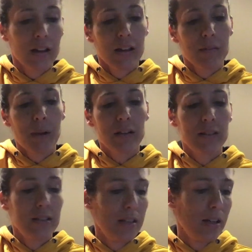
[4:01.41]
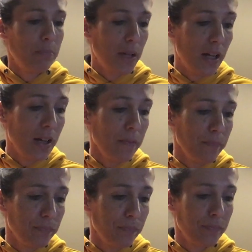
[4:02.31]
Back to the D. B.
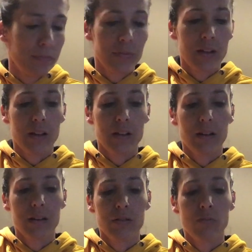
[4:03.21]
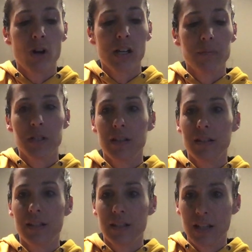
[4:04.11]
Walk up to the
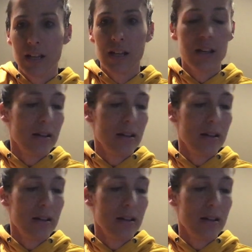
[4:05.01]
C.